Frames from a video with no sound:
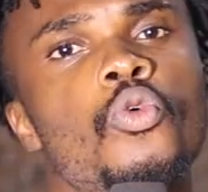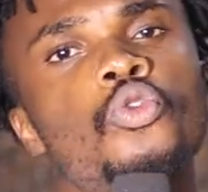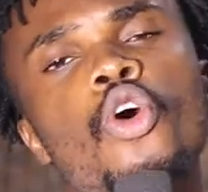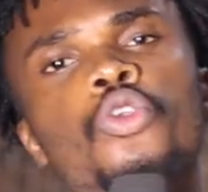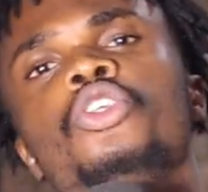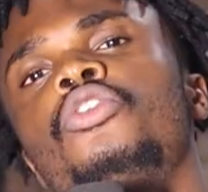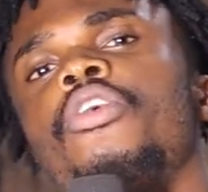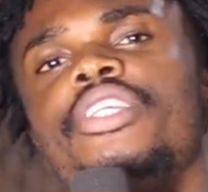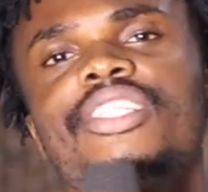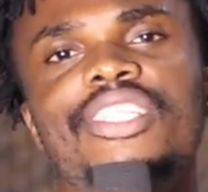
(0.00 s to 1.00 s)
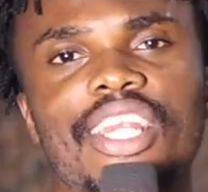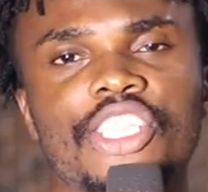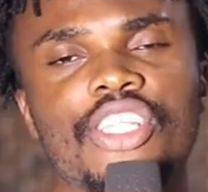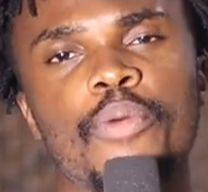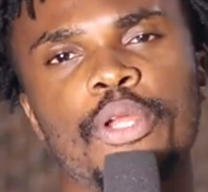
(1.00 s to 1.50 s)
We no lose for this
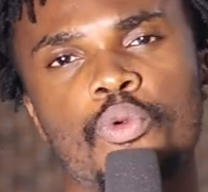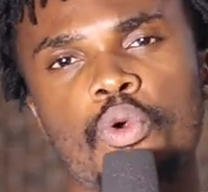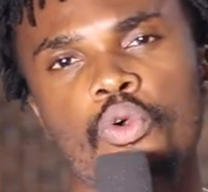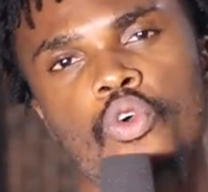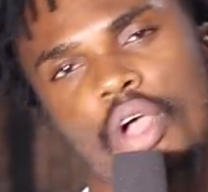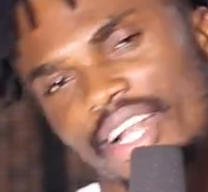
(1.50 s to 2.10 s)
international break. We will go.